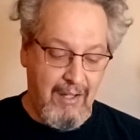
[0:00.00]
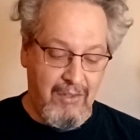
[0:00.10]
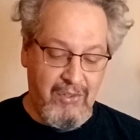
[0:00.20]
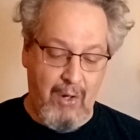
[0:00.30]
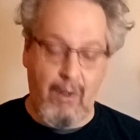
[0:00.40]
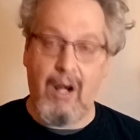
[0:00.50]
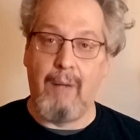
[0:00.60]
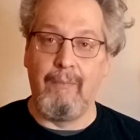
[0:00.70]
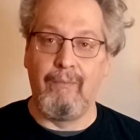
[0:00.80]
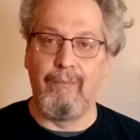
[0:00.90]

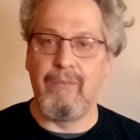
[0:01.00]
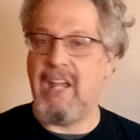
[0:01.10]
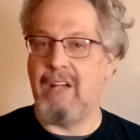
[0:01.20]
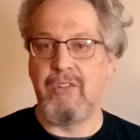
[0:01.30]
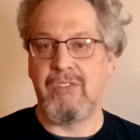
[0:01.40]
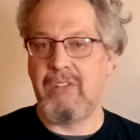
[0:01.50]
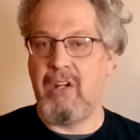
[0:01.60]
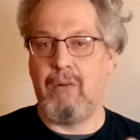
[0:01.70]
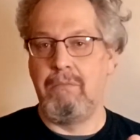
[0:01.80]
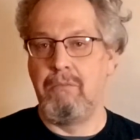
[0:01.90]
So, yeah, just, you
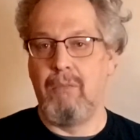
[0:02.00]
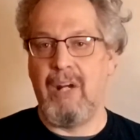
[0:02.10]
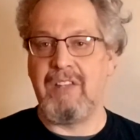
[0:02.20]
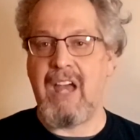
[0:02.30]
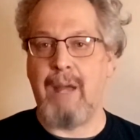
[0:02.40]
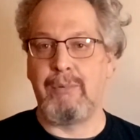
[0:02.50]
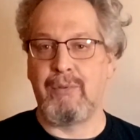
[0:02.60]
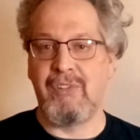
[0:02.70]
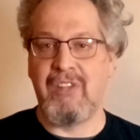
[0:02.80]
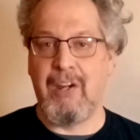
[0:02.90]
know, like taps
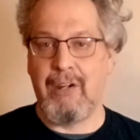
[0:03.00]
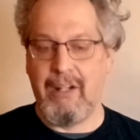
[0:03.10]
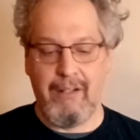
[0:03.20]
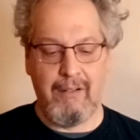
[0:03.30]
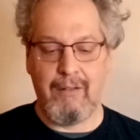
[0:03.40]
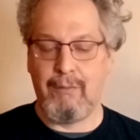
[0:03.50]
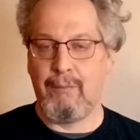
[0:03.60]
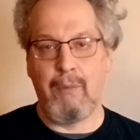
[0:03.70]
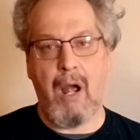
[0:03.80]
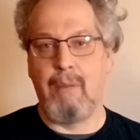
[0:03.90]
for steering,
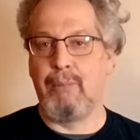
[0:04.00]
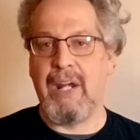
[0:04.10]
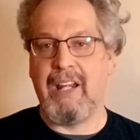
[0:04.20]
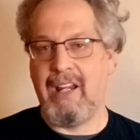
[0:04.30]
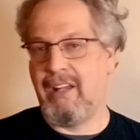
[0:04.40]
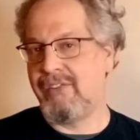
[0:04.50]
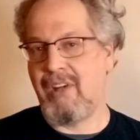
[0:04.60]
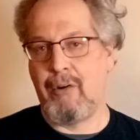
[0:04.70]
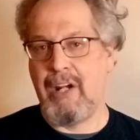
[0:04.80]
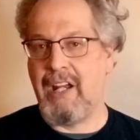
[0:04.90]
braking,
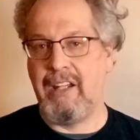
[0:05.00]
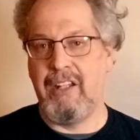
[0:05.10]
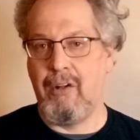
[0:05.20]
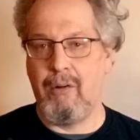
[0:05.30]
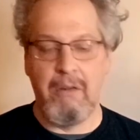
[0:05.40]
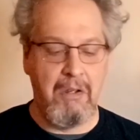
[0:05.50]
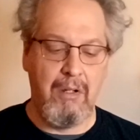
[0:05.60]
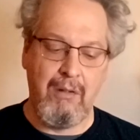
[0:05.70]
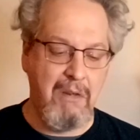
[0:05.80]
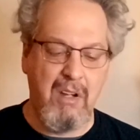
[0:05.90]
accelerating, you know,
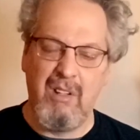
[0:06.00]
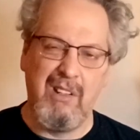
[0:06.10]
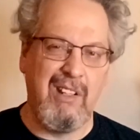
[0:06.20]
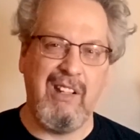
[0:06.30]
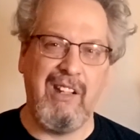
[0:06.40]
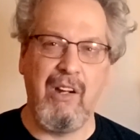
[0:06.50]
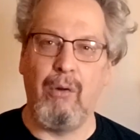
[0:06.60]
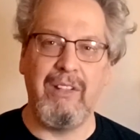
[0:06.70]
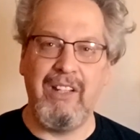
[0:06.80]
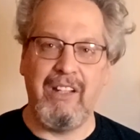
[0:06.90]

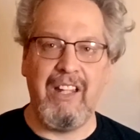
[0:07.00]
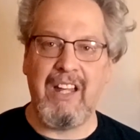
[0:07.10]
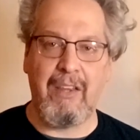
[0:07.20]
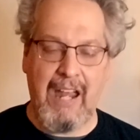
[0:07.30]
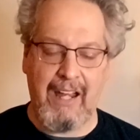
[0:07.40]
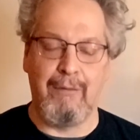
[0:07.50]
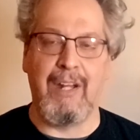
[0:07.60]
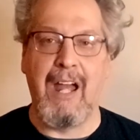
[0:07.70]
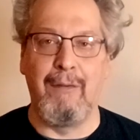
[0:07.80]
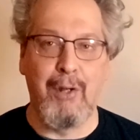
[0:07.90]
you get the hang of it
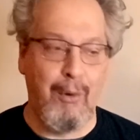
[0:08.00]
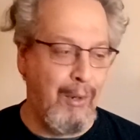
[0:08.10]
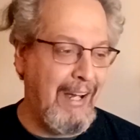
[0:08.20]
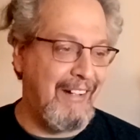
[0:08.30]
after a